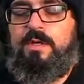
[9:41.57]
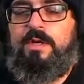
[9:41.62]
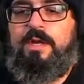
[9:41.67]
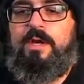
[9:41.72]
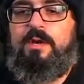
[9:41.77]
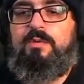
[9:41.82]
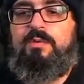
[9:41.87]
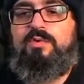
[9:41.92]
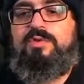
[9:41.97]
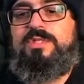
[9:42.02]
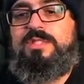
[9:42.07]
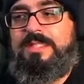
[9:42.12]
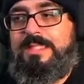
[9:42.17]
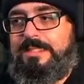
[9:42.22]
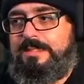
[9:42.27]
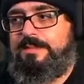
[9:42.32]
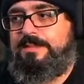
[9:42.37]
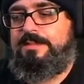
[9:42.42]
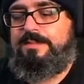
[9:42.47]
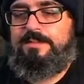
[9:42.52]
arrow
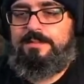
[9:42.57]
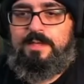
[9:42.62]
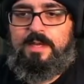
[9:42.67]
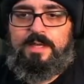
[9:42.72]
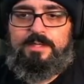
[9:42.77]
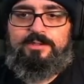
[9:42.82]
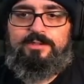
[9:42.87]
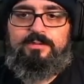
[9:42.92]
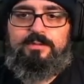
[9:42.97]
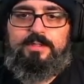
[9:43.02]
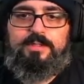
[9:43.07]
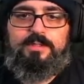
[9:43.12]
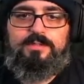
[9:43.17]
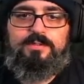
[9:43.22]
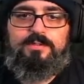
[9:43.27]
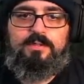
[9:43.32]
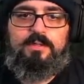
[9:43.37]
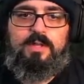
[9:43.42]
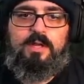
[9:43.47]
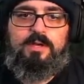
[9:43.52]
slits actually, because
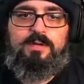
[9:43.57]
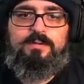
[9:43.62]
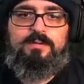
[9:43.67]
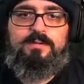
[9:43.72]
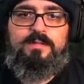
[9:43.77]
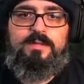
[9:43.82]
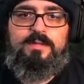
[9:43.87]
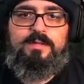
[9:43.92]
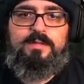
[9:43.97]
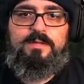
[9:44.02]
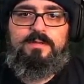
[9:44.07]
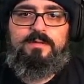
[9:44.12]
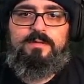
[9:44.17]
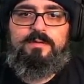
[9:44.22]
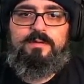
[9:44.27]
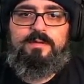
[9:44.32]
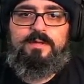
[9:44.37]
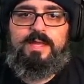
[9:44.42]
a lot of the